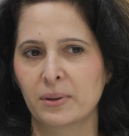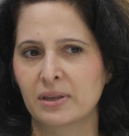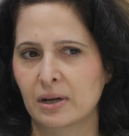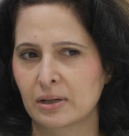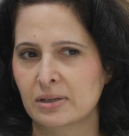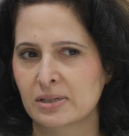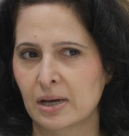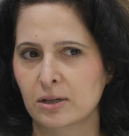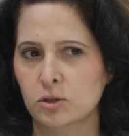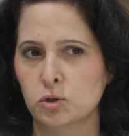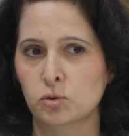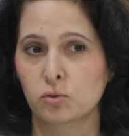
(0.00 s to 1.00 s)
but then I
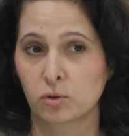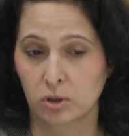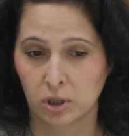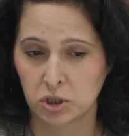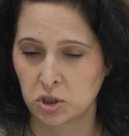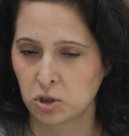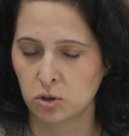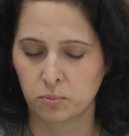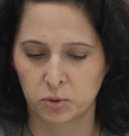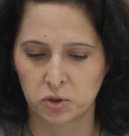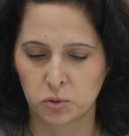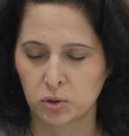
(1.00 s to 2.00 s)
decided to continue
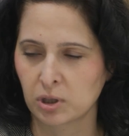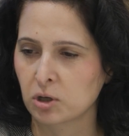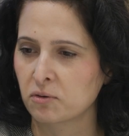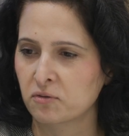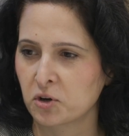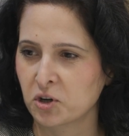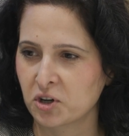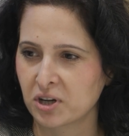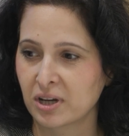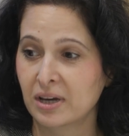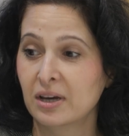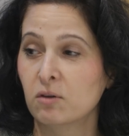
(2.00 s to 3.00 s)
pursue it a little further,
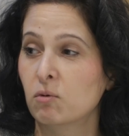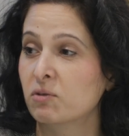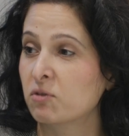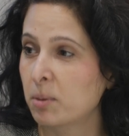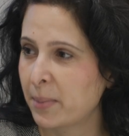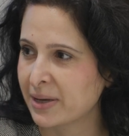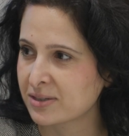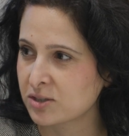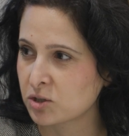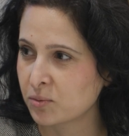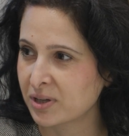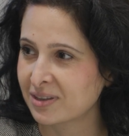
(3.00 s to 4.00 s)
went for a
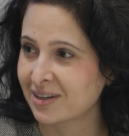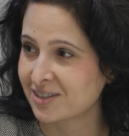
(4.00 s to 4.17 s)
master's degree in